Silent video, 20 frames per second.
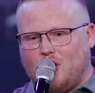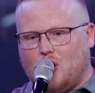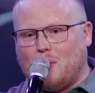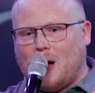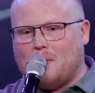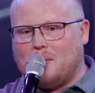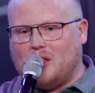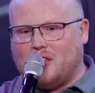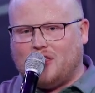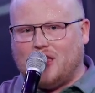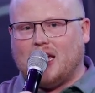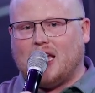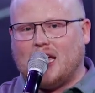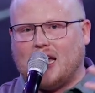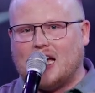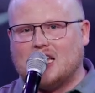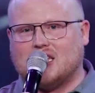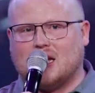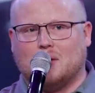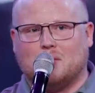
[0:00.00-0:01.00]
of you might be
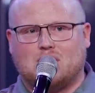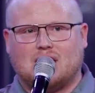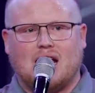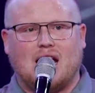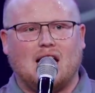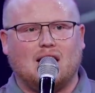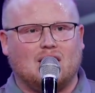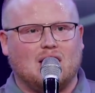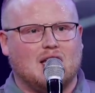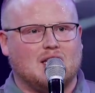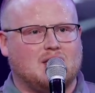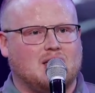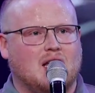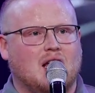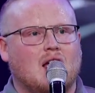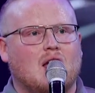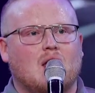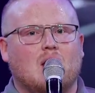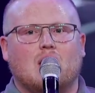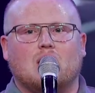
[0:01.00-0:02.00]
thinking as I'm saying this,
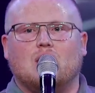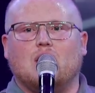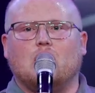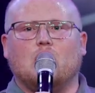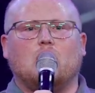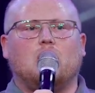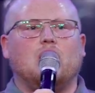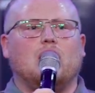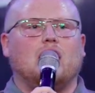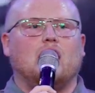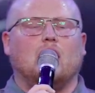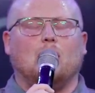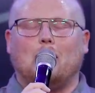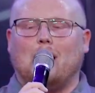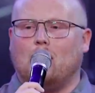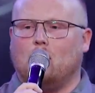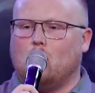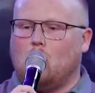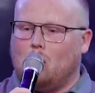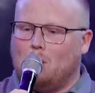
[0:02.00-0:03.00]
that you're thinking
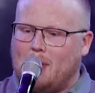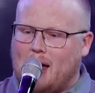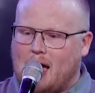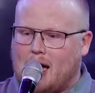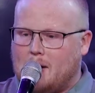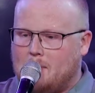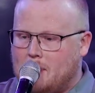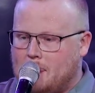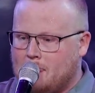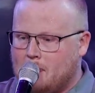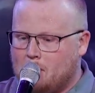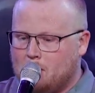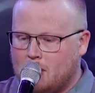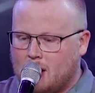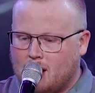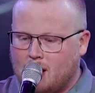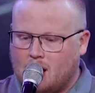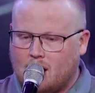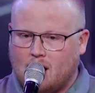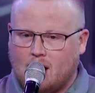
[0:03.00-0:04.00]
about, well, man,
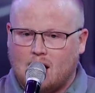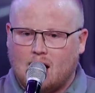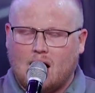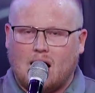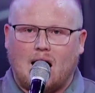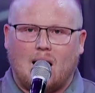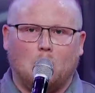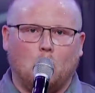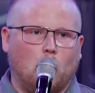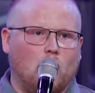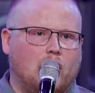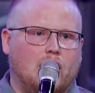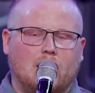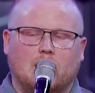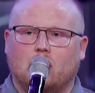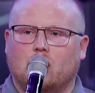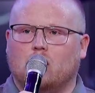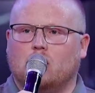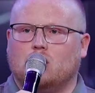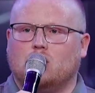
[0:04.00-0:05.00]
I'm
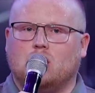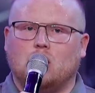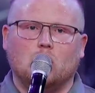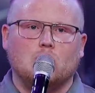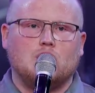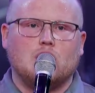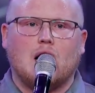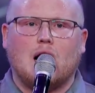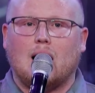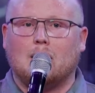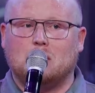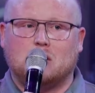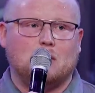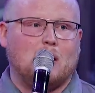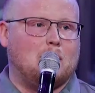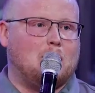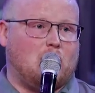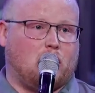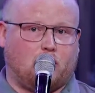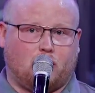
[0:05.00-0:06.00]
working two jobs,
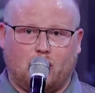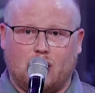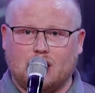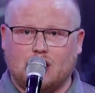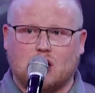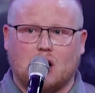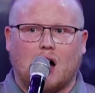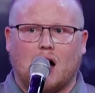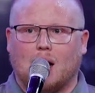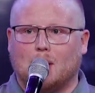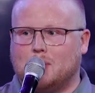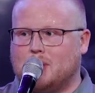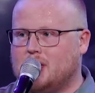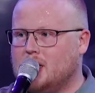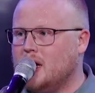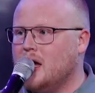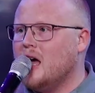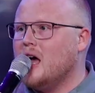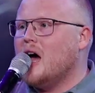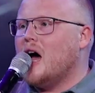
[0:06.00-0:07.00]
maybe three
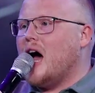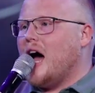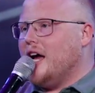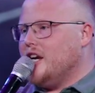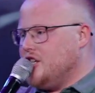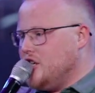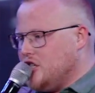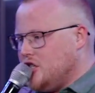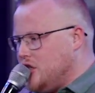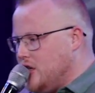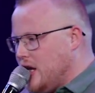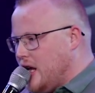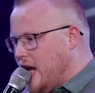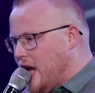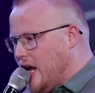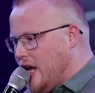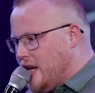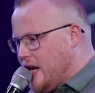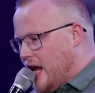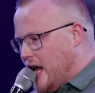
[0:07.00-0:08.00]
jobs. I just,
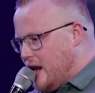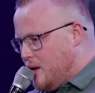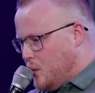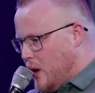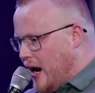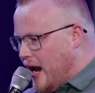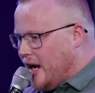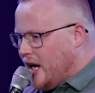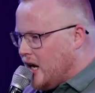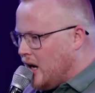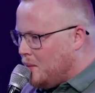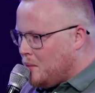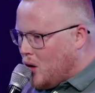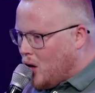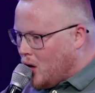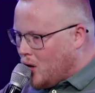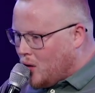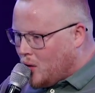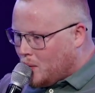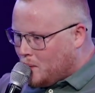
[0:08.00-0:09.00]
and and when I come
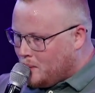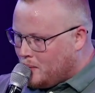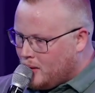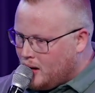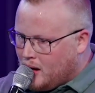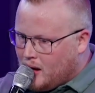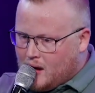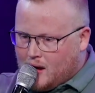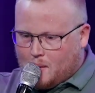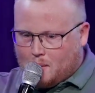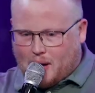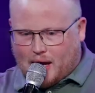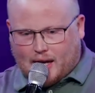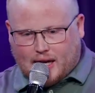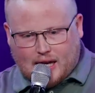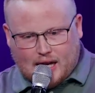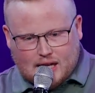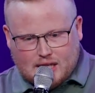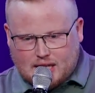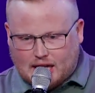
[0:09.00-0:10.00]
home, my
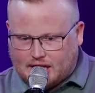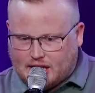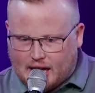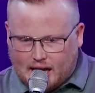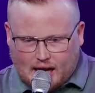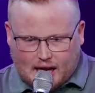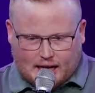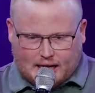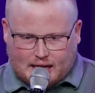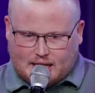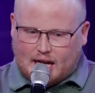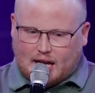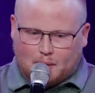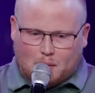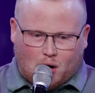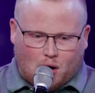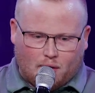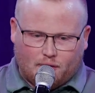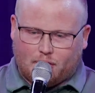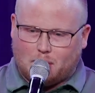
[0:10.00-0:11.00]
kids, I take I take
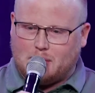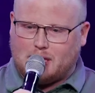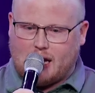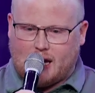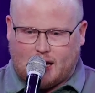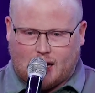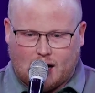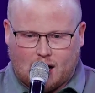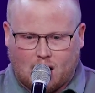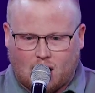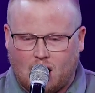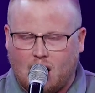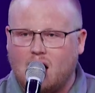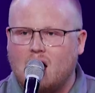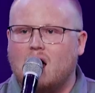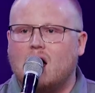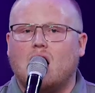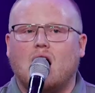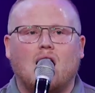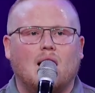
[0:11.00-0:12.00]
them home from daycare.
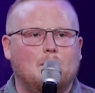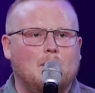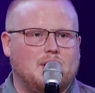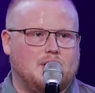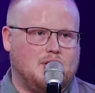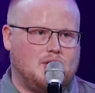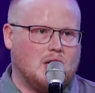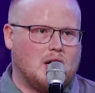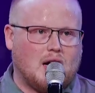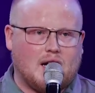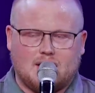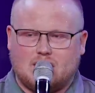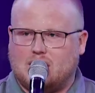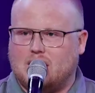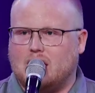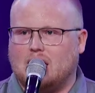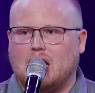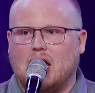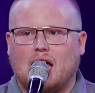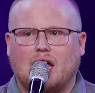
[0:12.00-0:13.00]
I'm
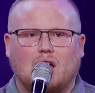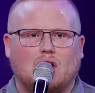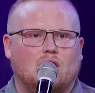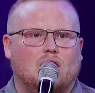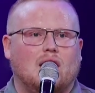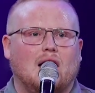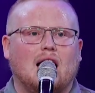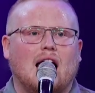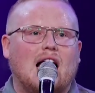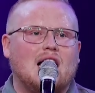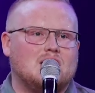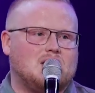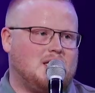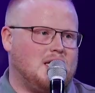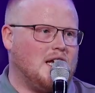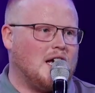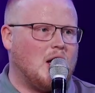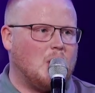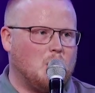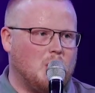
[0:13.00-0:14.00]
exhausted. Like, the last
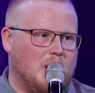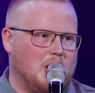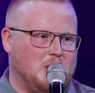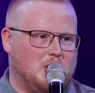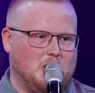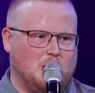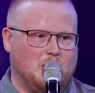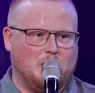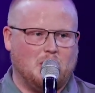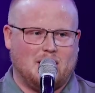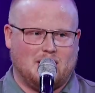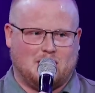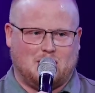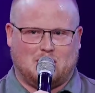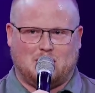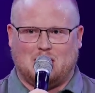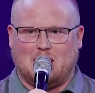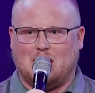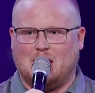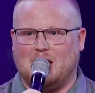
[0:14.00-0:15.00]
thing I want to do is
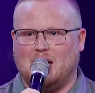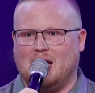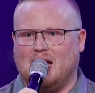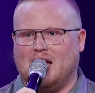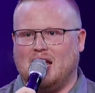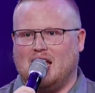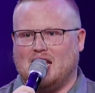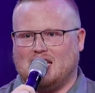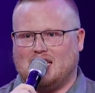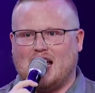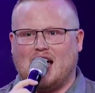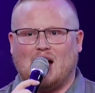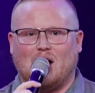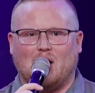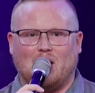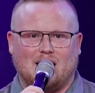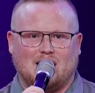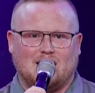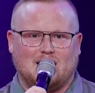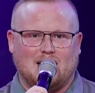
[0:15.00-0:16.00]
sit
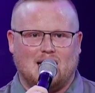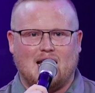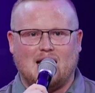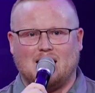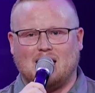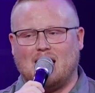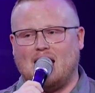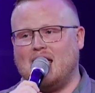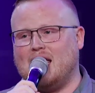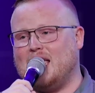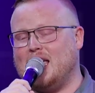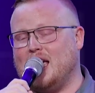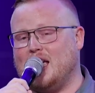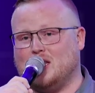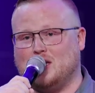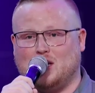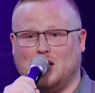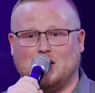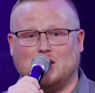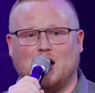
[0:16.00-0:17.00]
down and, hey, hey,
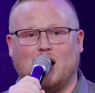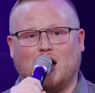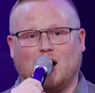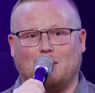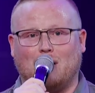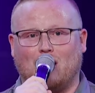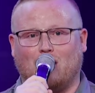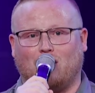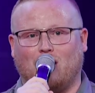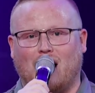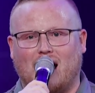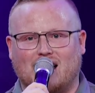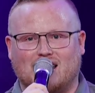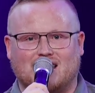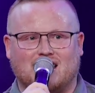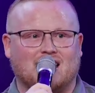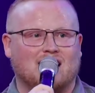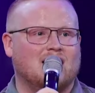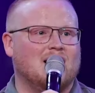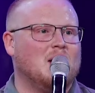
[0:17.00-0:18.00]
kids, let's talk about
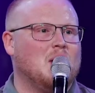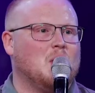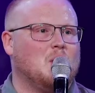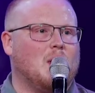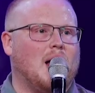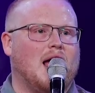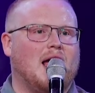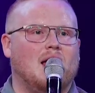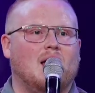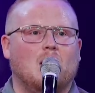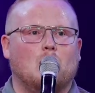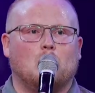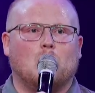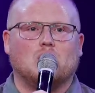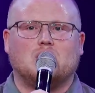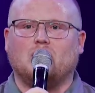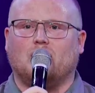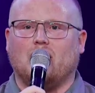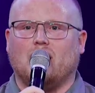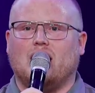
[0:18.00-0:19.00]
Christ, right?
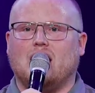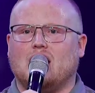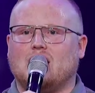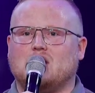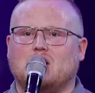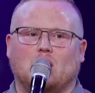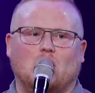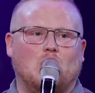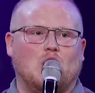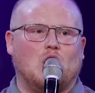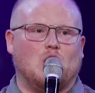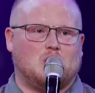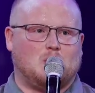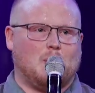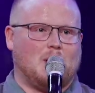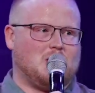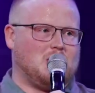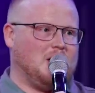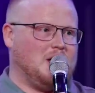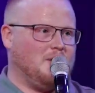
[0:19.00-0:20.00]
Most of our kids, you know,
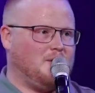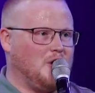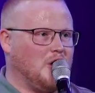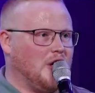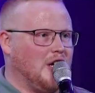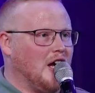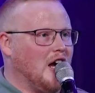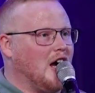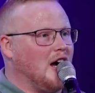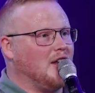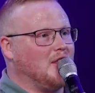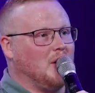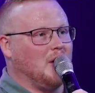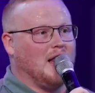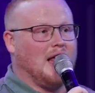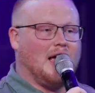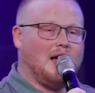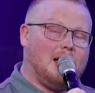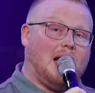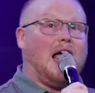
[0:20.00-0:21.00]
especially if they're young,
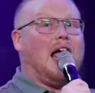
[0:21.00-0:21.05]
they're like,